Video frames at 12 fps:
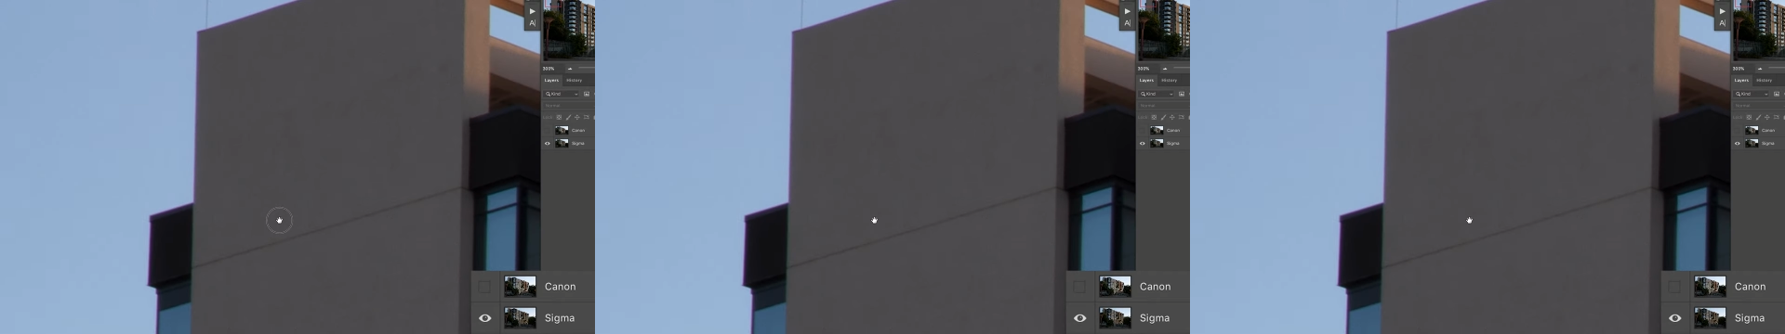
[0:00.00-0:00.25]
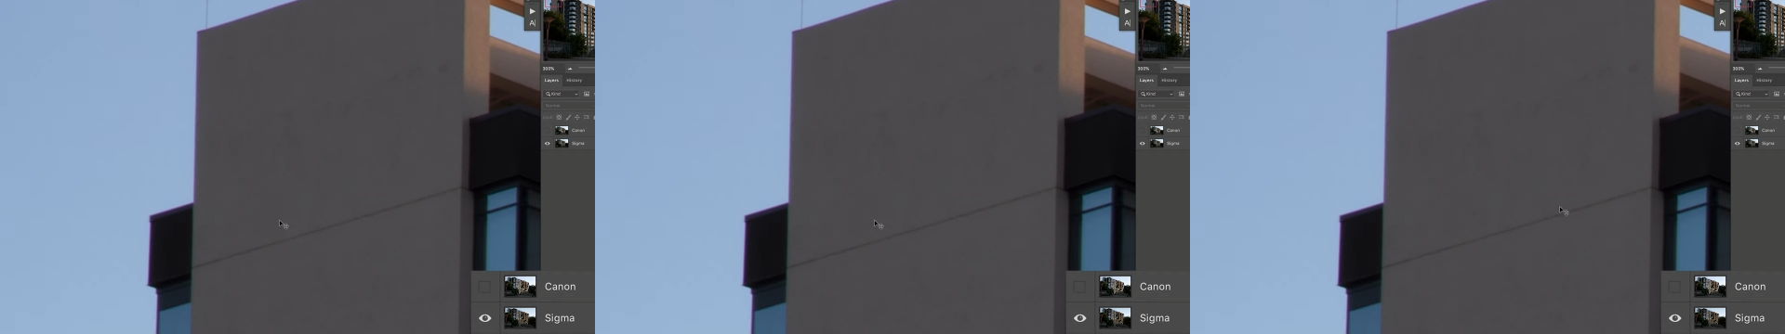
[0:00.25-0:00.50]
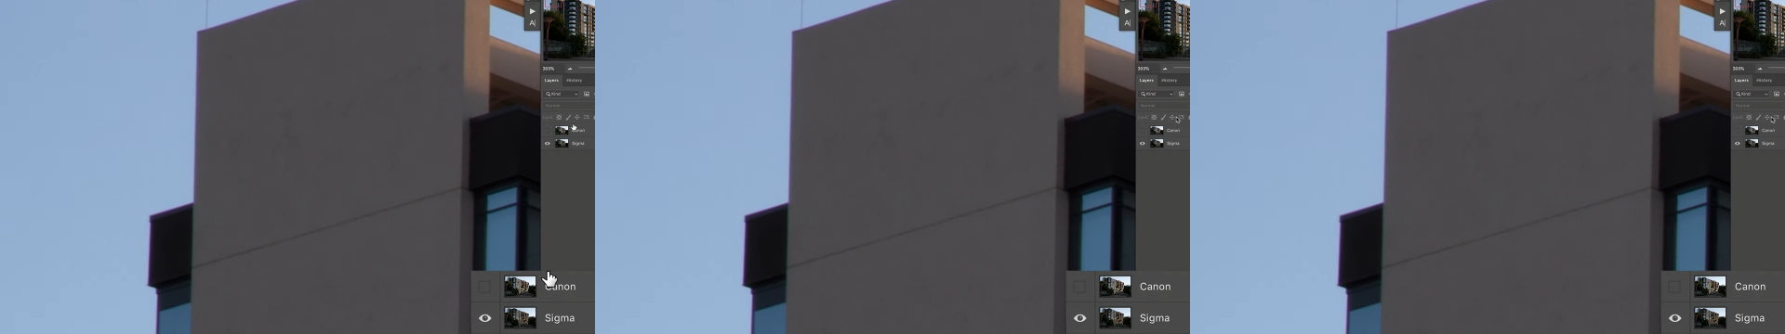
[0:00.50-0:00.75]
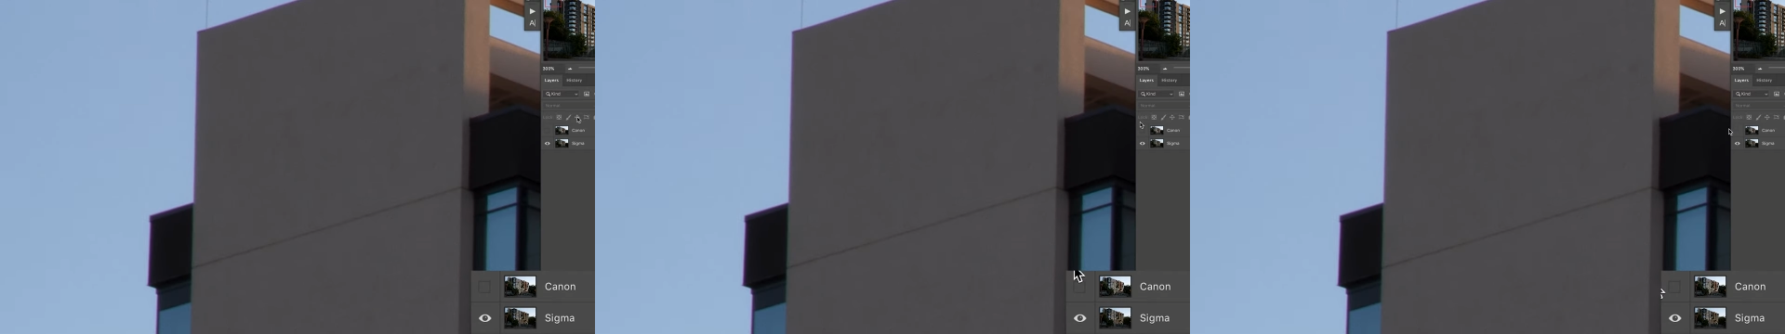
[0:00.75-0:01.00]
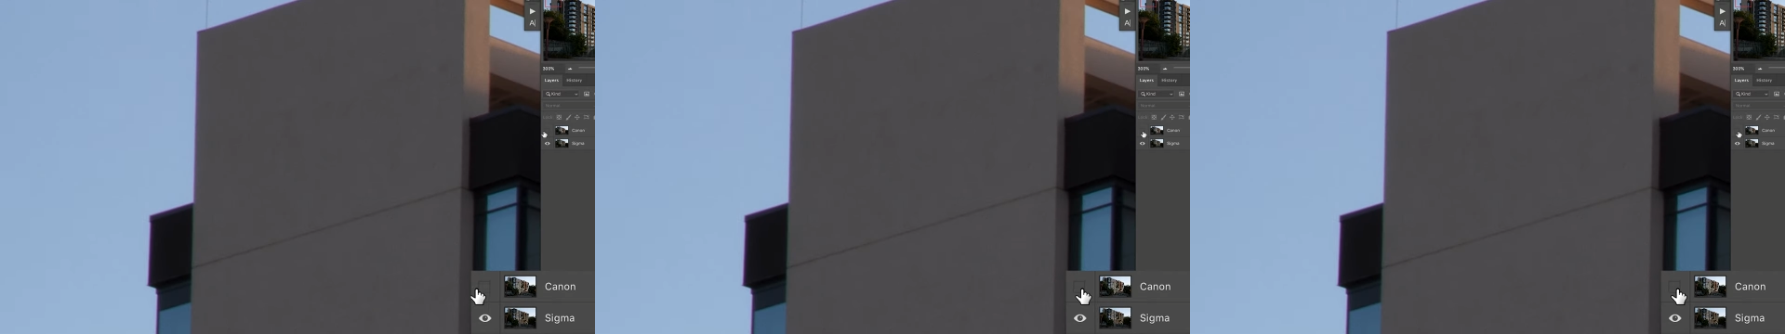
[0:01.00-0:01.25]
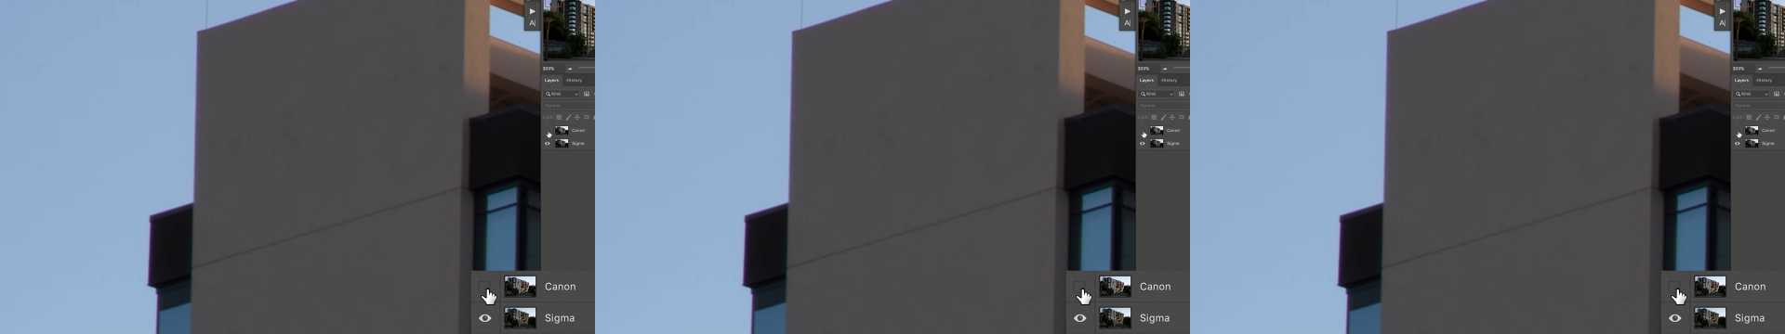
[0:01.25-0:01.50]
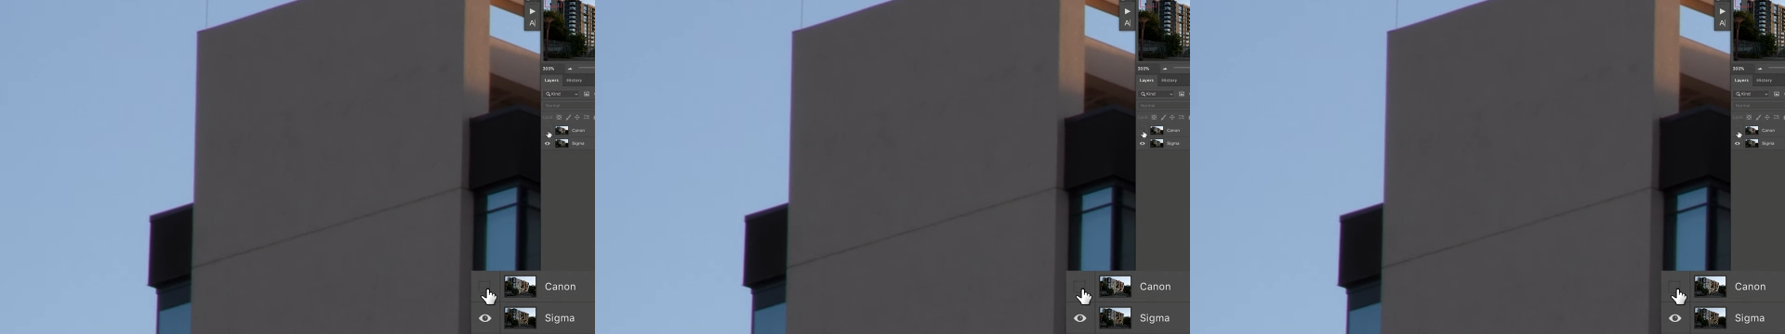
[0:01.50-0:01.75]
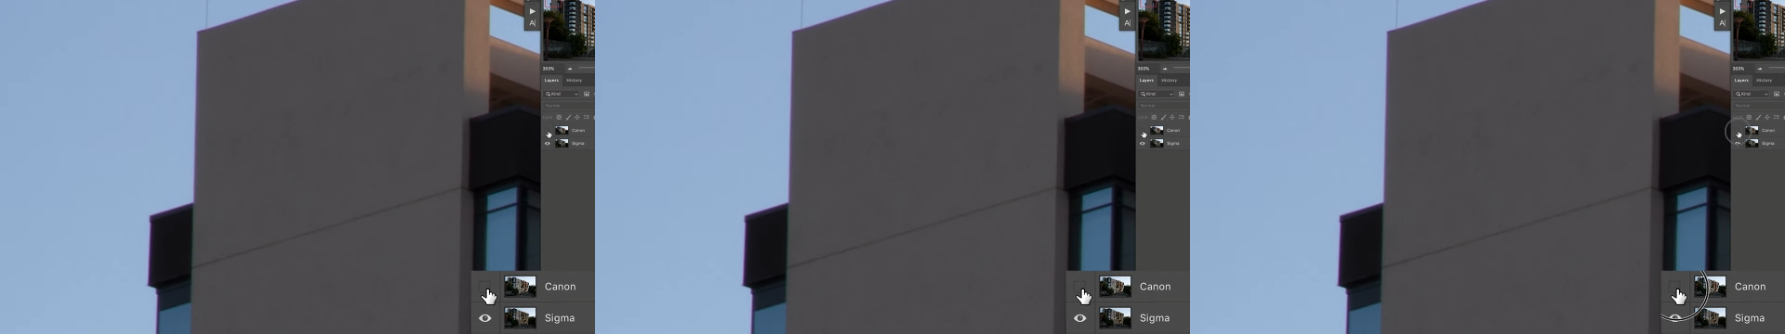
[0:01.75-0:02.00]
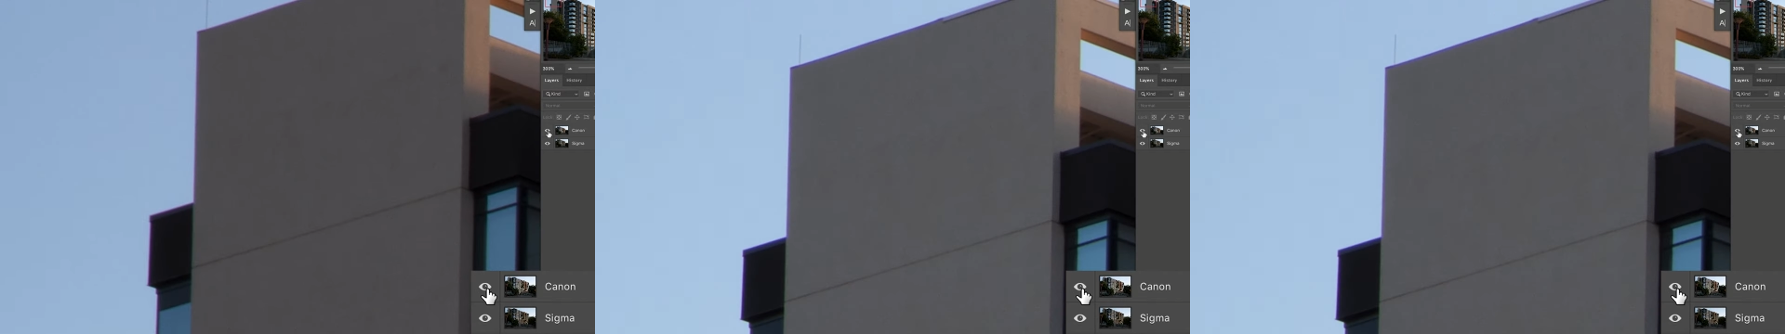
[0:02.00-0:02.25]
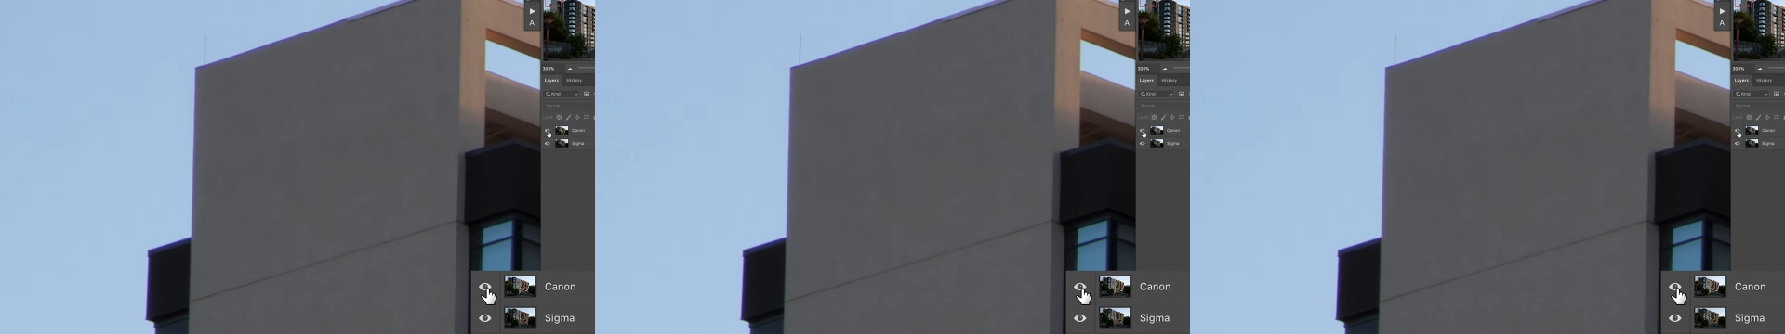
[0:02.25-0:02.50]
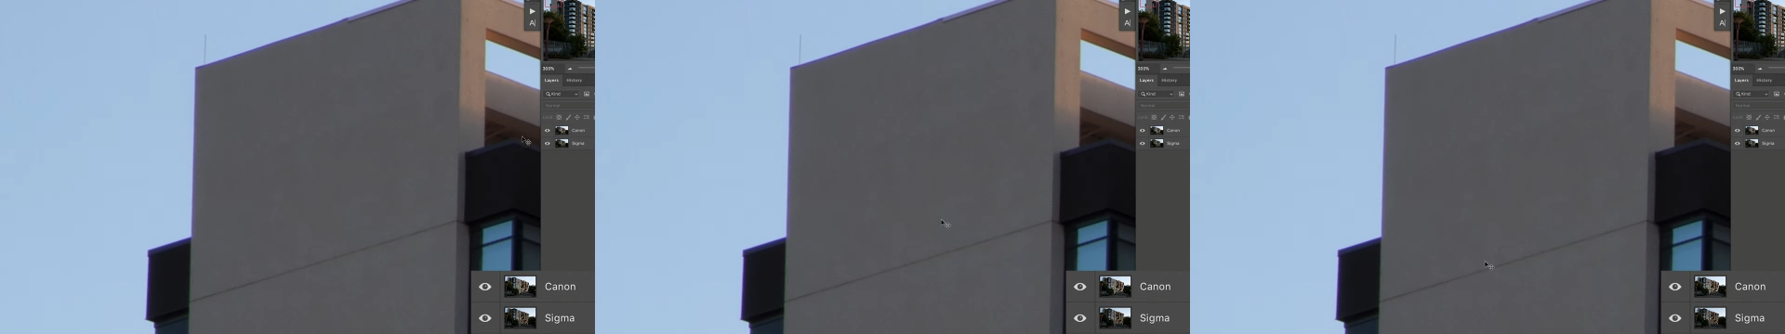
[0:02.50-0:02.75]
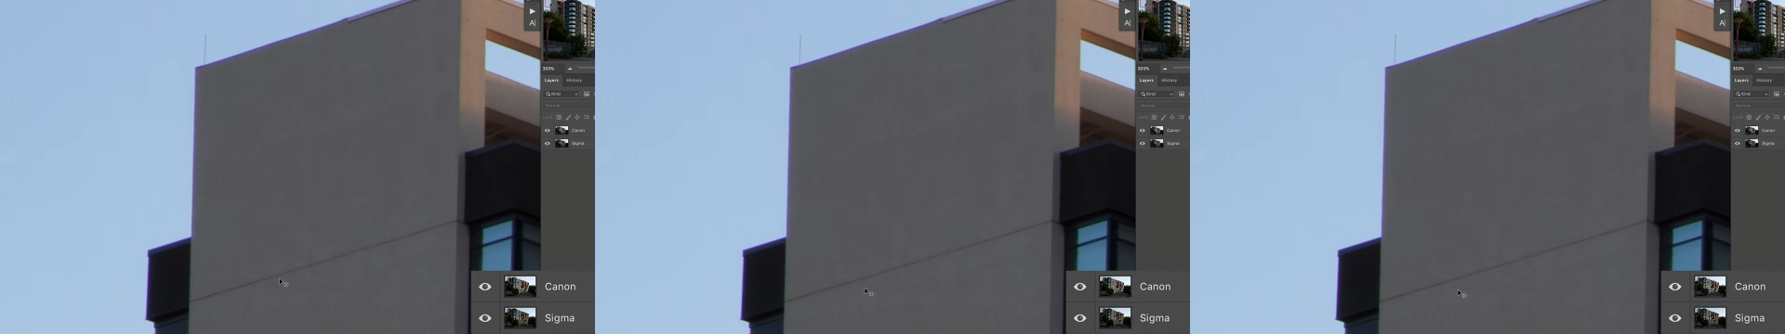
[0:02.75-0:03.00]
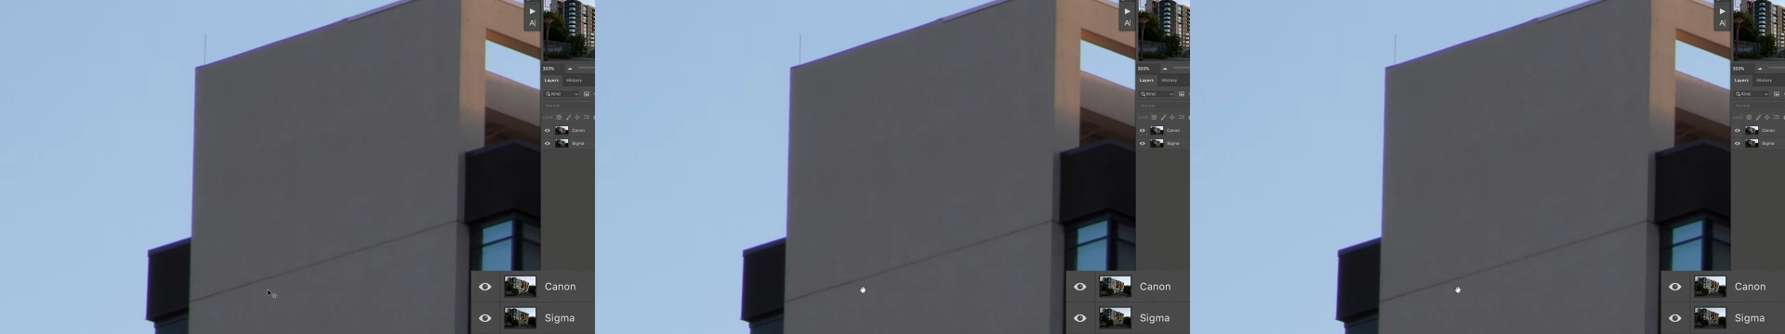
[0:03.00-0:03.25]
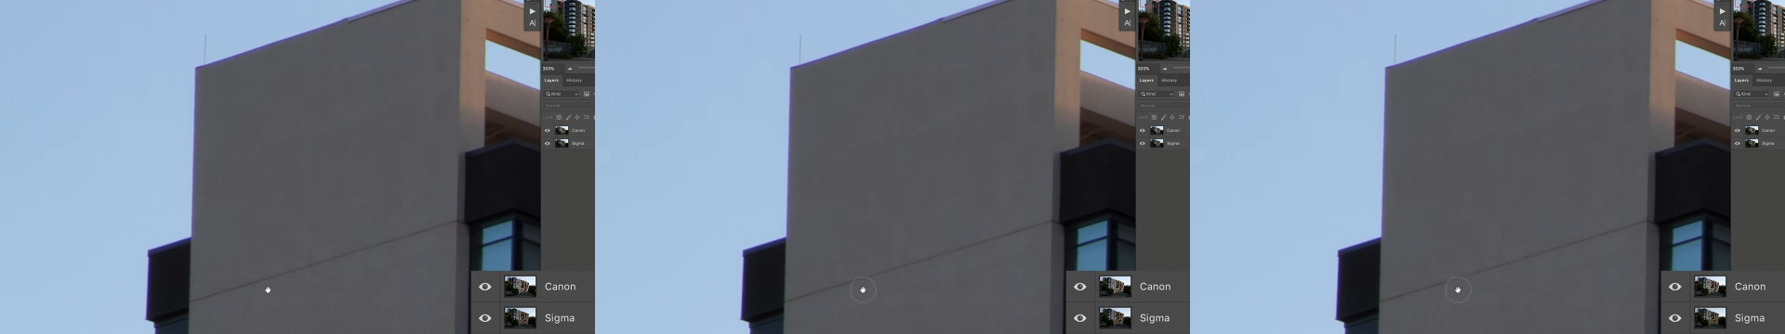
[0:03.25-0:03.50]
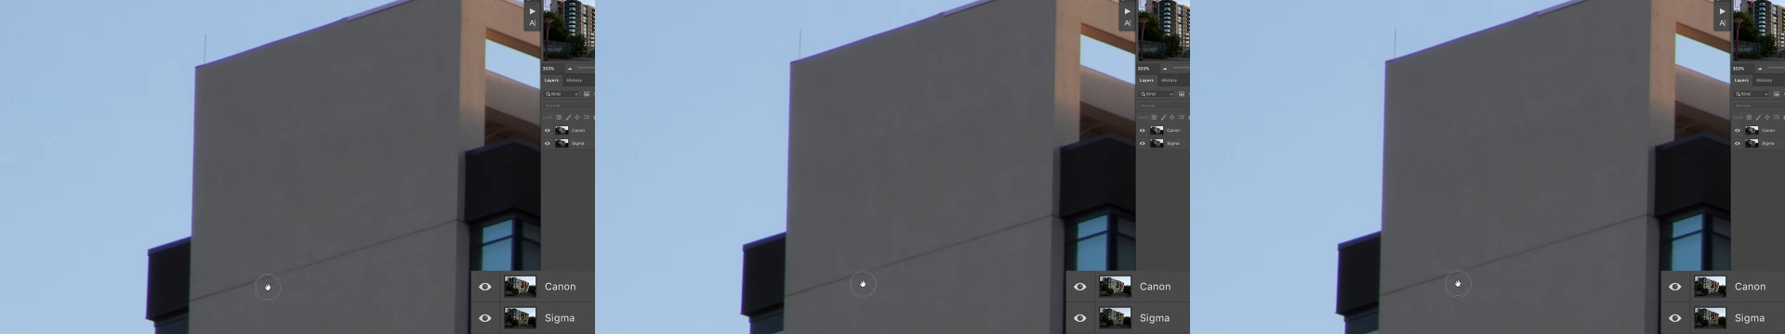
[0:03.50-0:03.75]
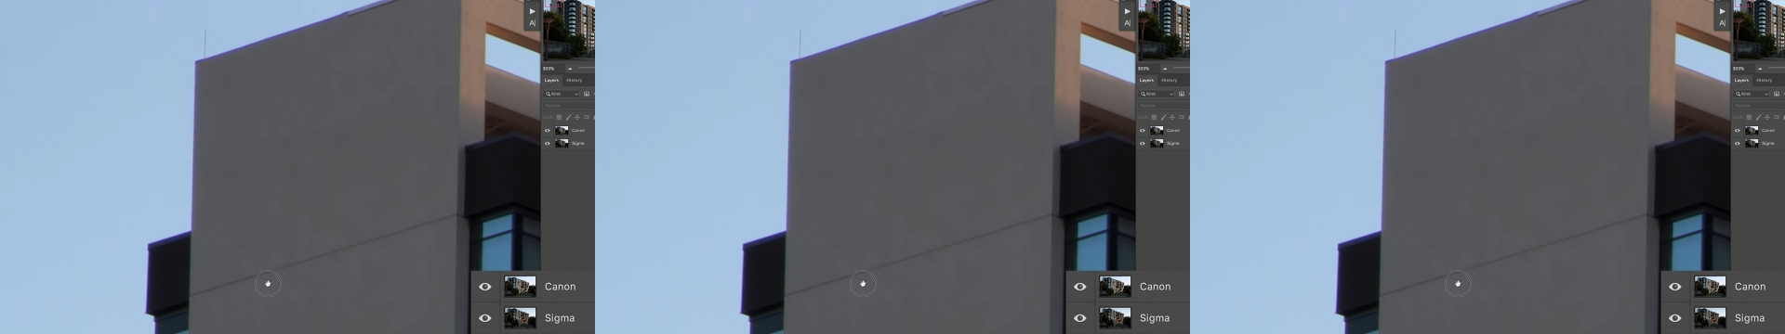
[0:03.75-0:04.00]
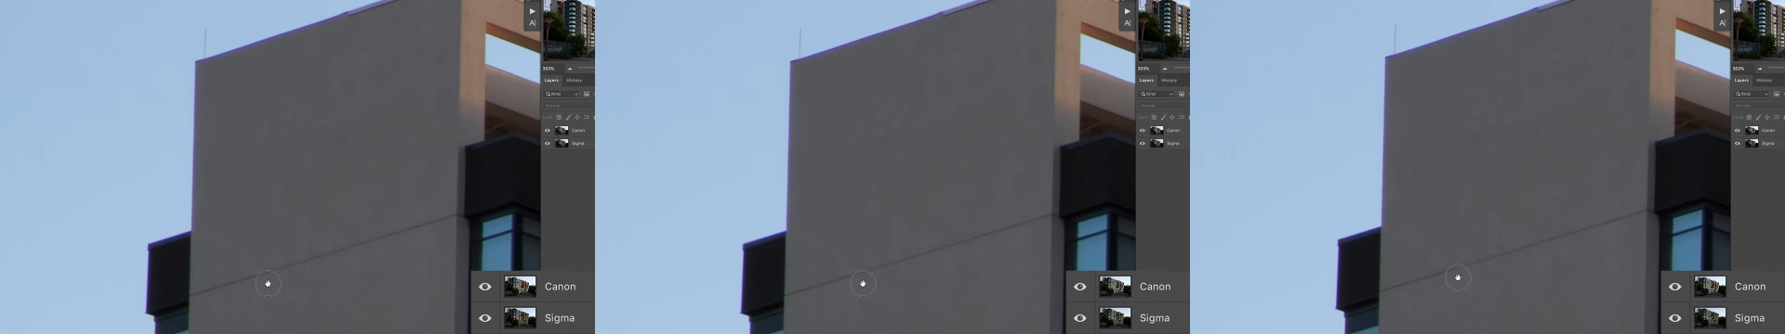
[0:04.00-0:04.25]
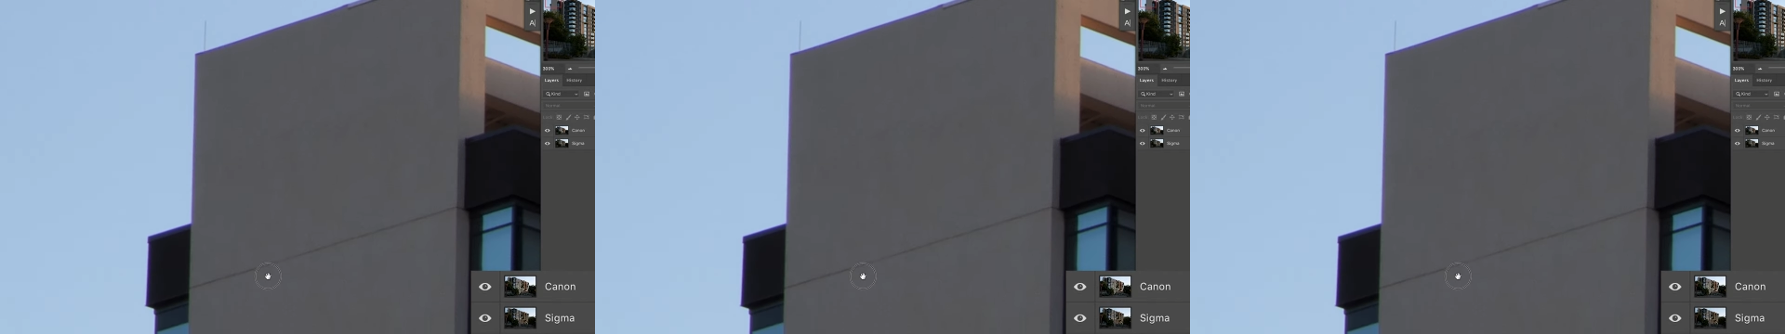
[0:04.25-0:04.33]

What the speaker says: Nobody's mouth can be seen.